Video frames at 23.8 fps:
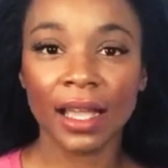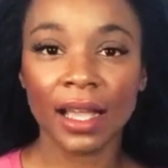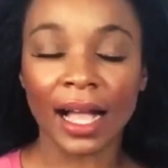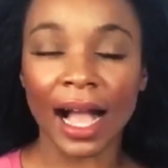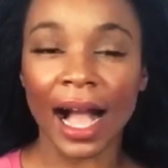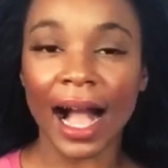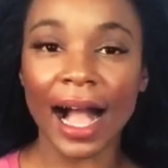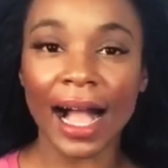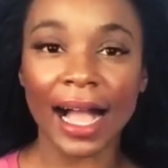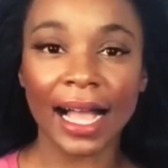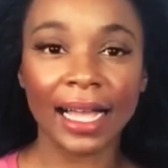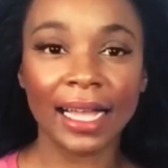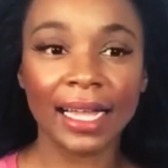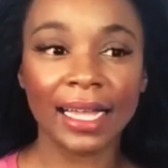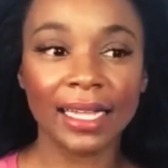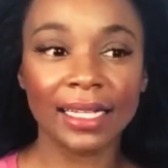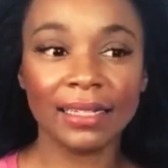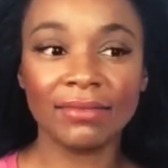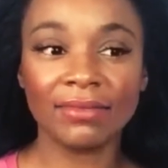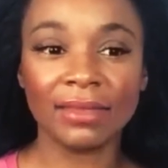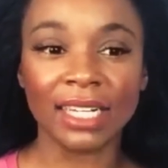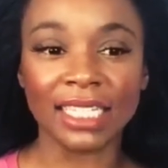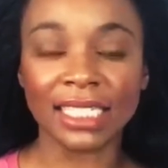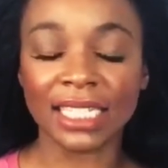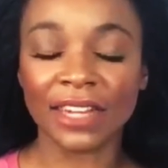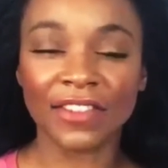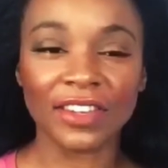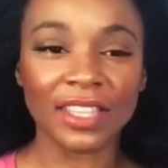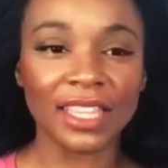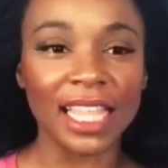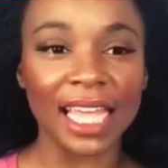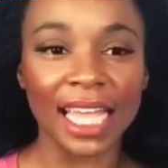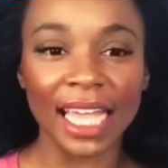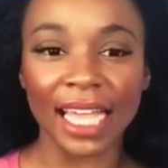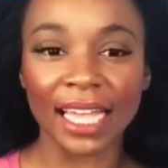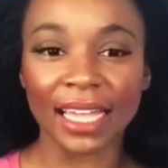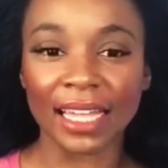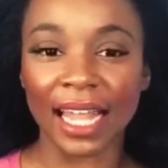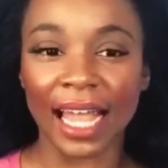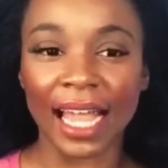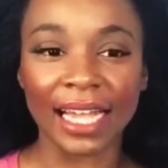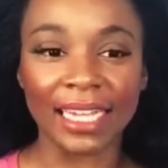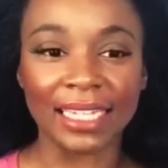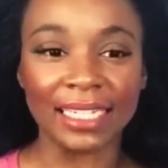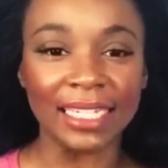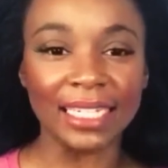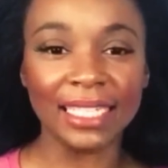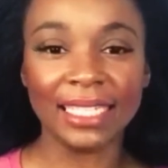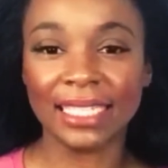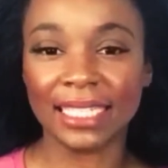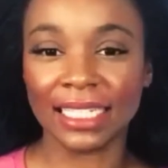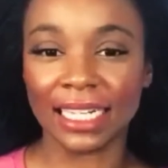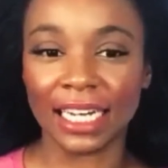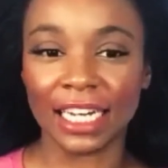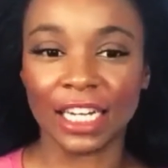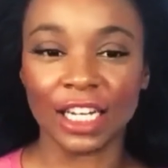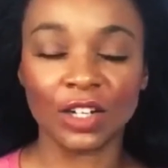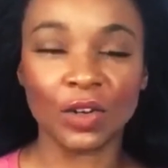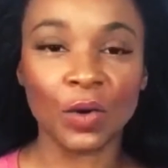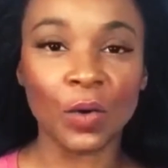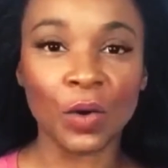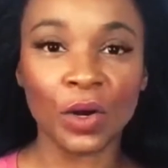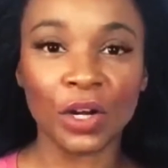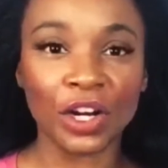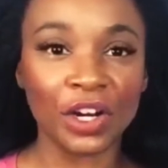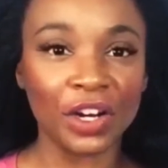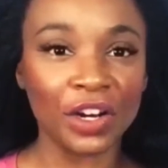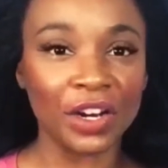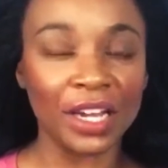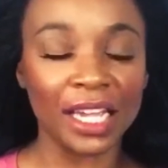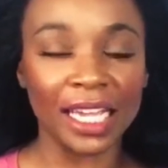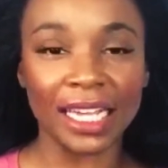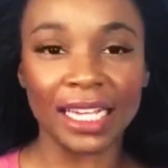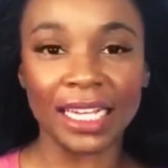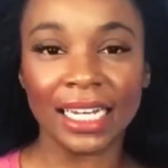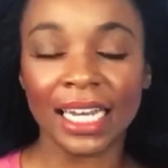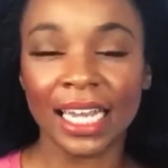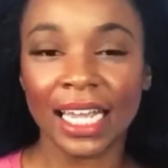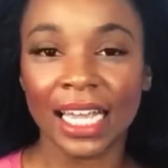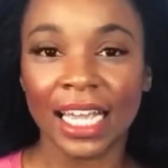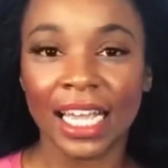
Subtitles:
God does everything like decent and in order, and